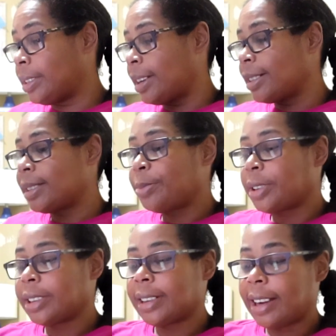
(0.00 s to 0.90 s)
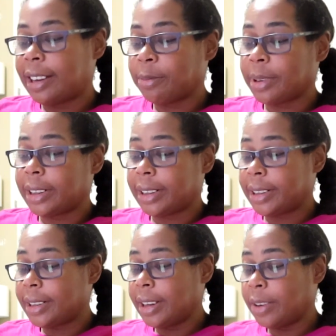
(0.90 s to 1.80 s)
Last month I
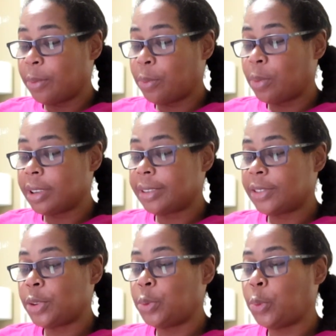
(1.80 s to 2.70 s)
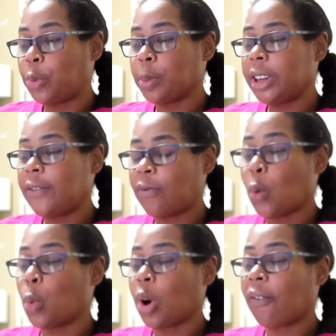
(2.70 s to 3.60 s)
read
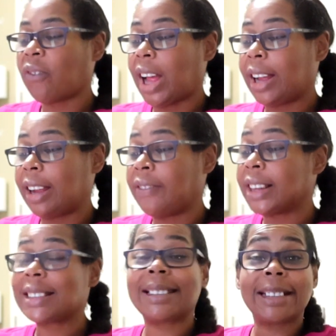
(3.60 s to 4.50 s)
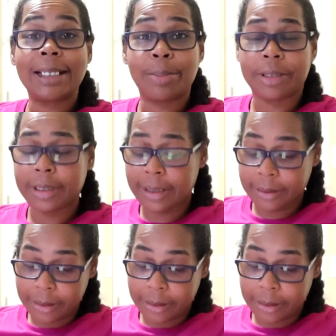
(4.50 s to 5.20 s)
6 books.